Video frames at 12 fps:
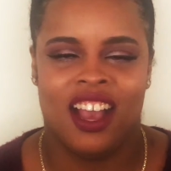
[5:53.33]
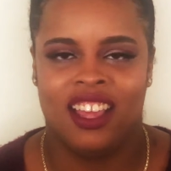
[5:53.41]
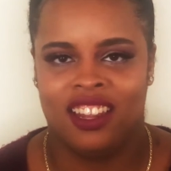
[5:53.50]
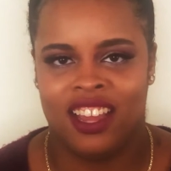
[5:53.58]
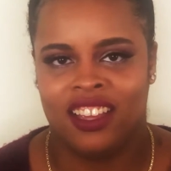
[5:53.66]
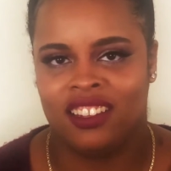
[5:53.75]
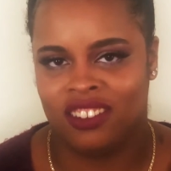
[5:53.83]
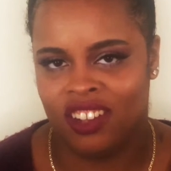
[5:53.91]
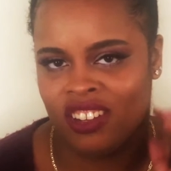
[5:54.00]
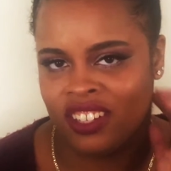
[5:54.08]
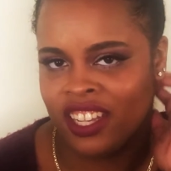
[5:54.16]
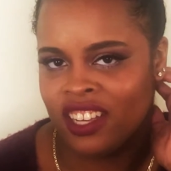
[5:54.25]
I like
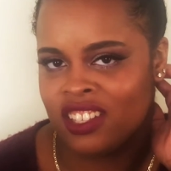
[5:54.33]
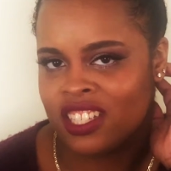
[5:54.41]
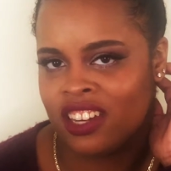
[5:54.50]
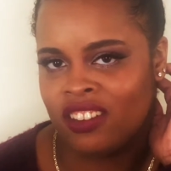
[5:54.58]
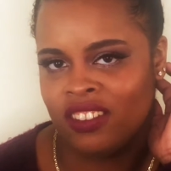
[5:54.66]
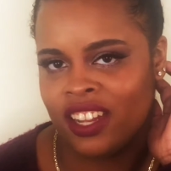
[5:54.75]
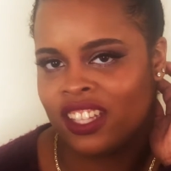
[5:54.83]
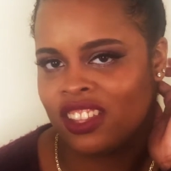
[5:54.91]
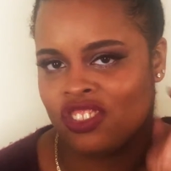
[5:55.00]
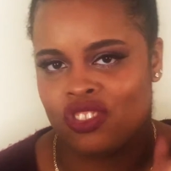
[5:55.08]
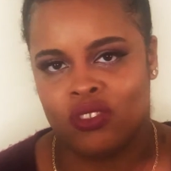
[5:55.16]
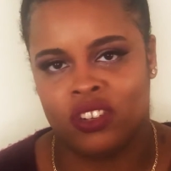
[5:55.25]
long nails. I don't like
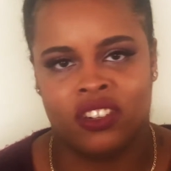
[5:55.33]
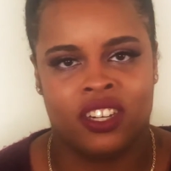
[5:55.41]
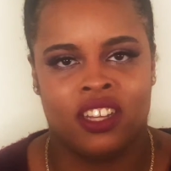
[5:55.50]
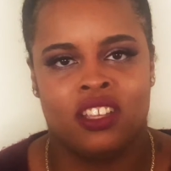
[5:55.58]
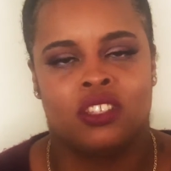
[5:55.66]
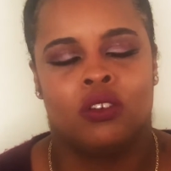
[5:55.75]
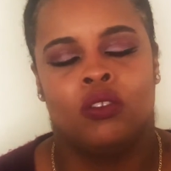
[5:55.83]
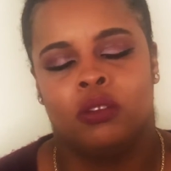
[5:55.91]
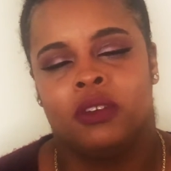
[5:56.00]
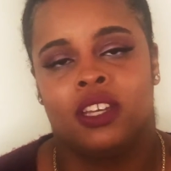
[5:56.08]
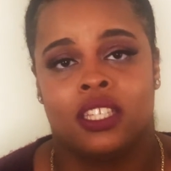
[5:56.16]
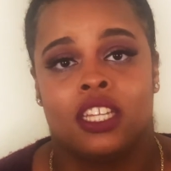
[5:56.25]
the shorter nails,
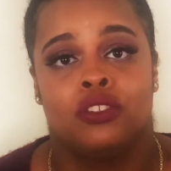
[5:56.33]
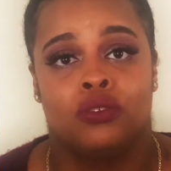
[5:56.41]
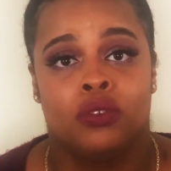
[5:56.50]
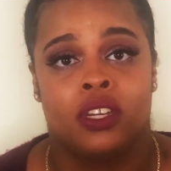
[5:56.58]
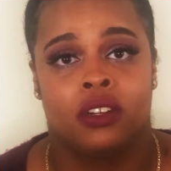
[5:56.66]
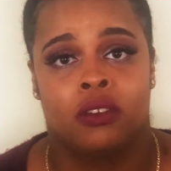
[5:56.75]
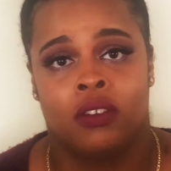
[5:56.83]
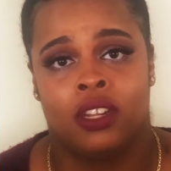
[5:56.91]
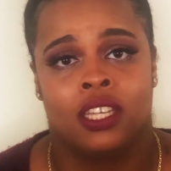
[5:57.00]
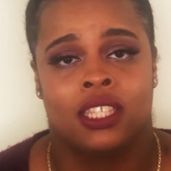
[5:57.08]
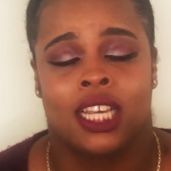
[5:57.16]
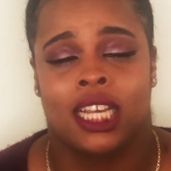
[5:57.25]
only because I do get
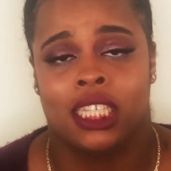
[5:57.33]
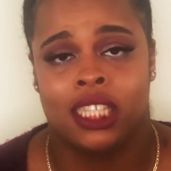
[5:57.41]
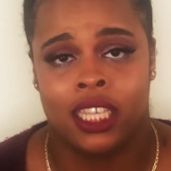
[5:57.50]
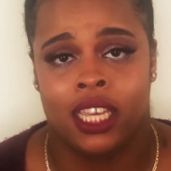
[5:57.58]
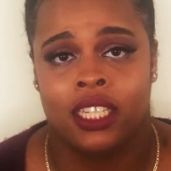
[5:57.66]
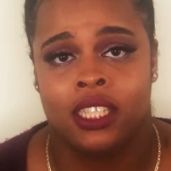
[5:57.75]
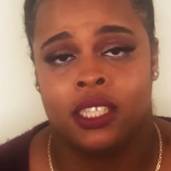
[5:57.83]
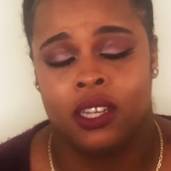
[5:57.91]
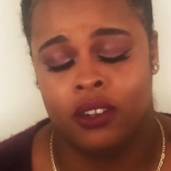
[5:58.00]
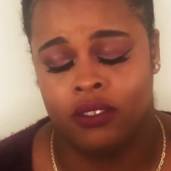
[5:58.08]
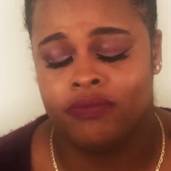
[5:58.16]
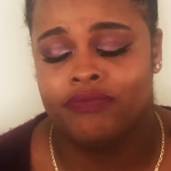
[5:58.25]
acrylics, like I said.
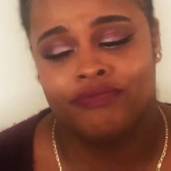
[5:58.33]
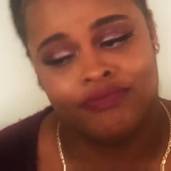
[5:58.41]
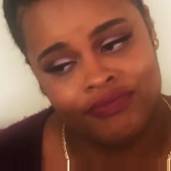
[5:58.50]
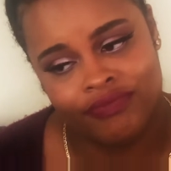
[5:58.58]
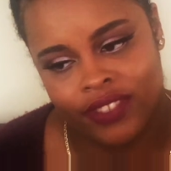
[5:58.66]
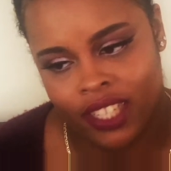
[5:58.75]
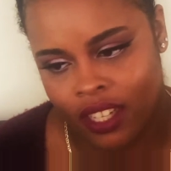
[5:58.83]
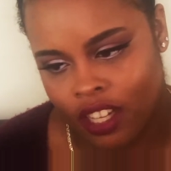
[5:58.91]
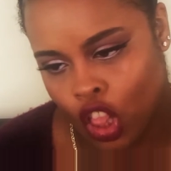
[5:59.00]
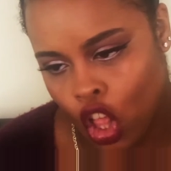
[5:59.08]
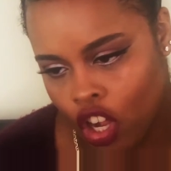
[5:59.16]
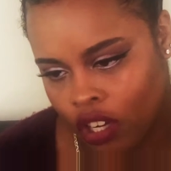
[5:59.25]
So
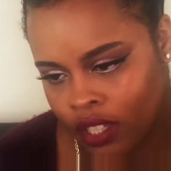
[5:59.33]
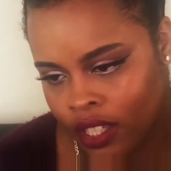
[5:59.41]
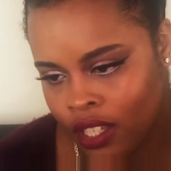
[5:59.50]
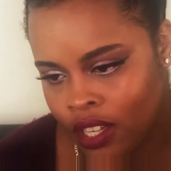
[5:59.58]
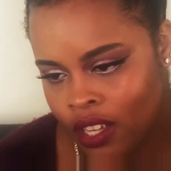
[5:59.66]
long.